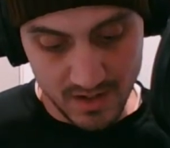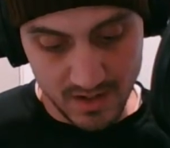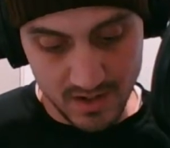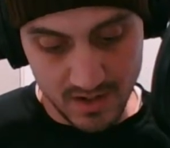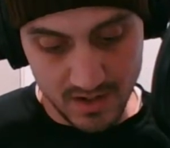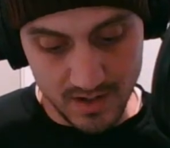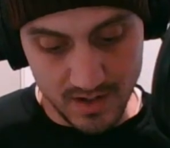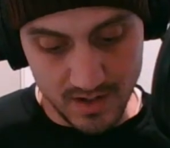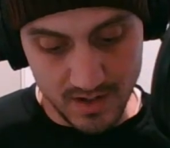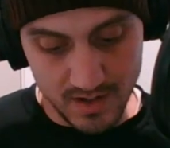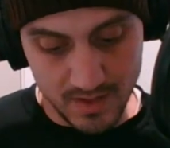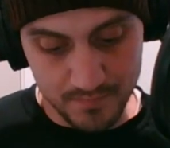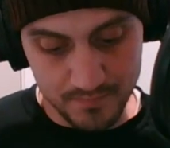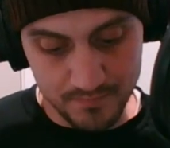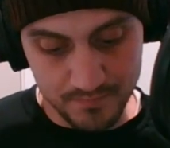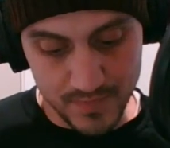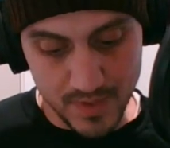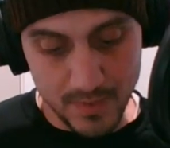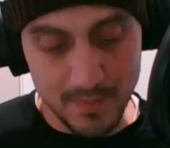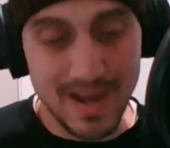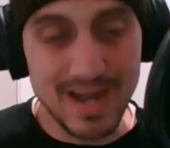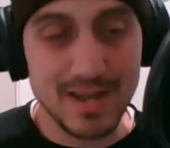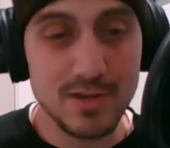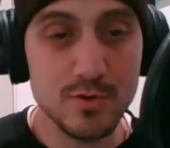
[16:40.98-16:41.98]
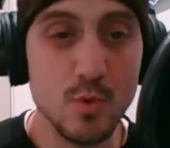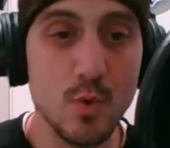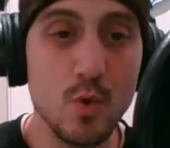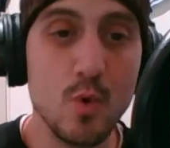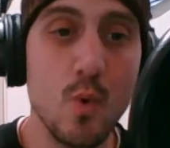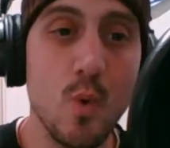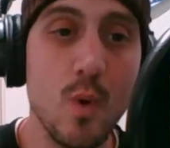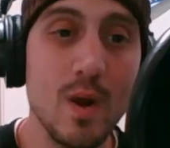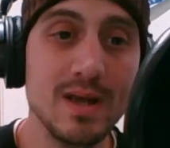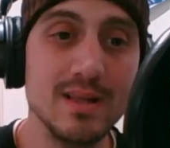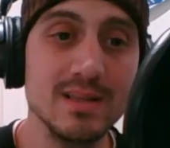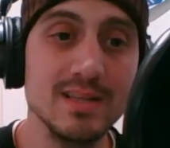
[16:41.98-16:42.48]
Emmanuel
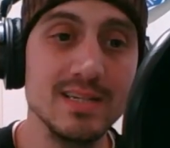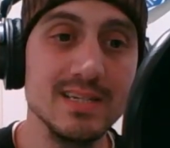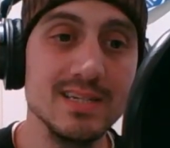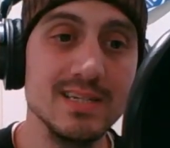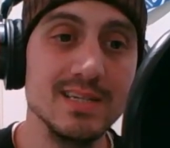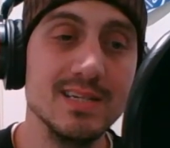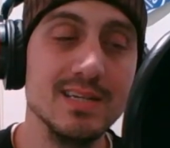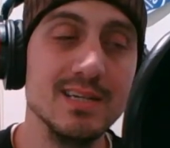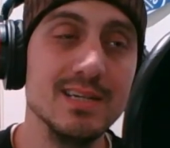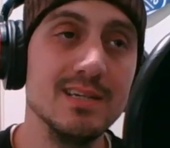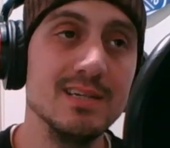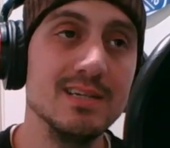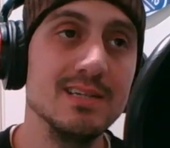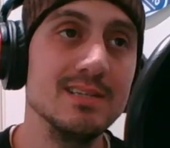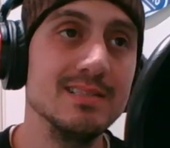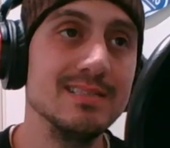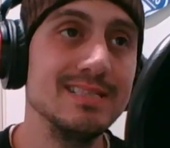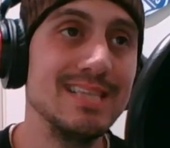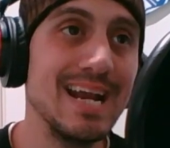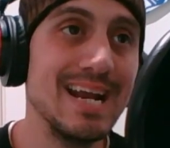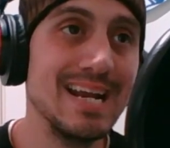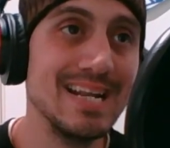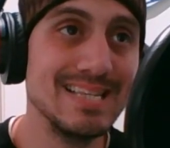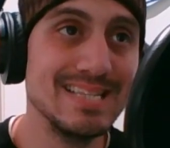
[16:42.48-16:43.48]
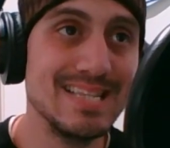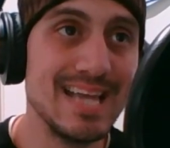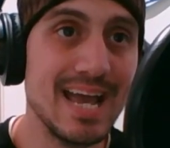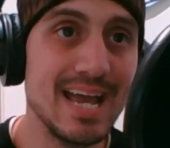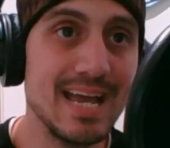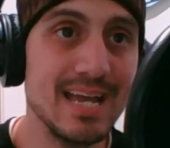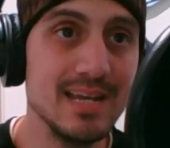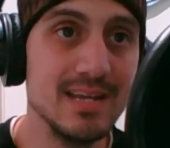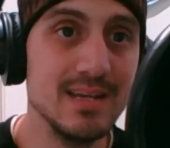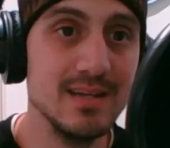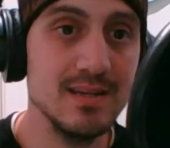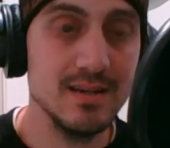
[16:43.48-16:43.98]
quickly, day to
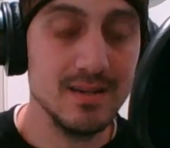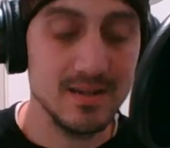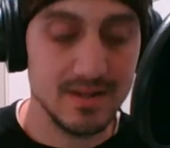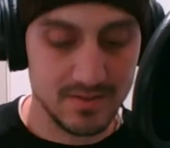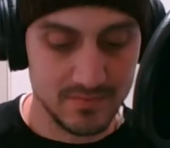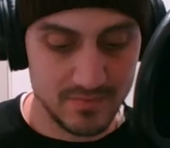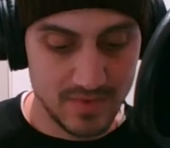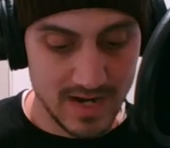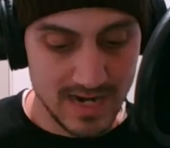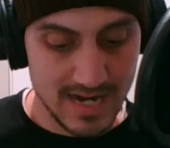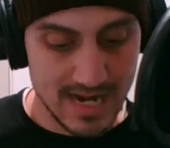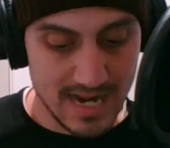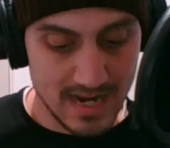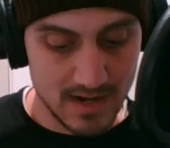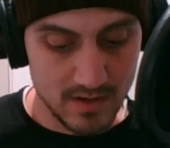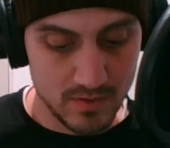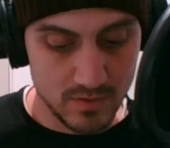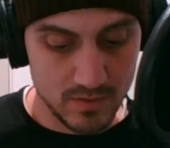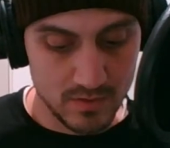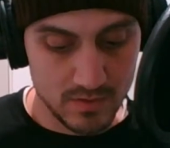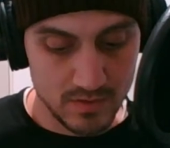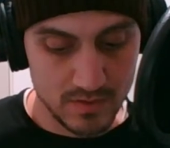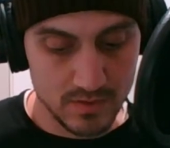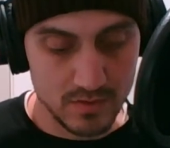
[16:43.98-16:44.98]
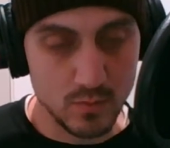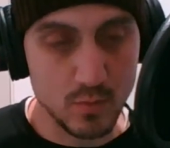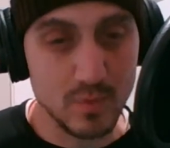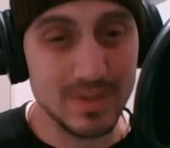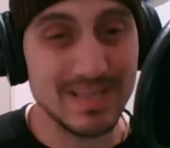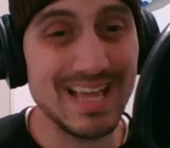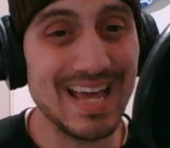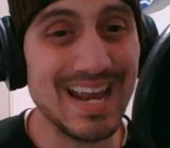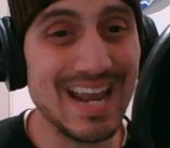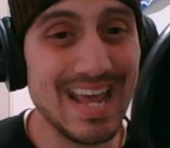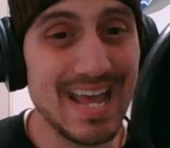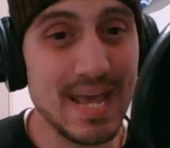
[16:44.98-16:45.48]
day right now with
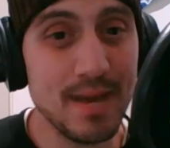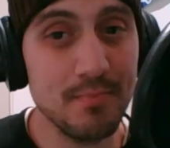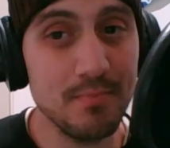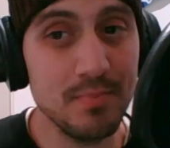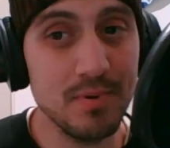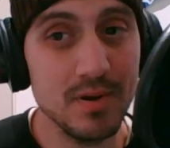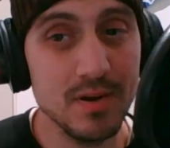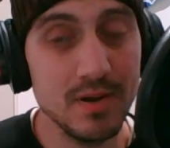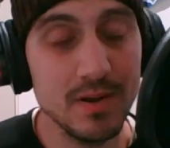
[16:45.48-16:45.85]
that hip.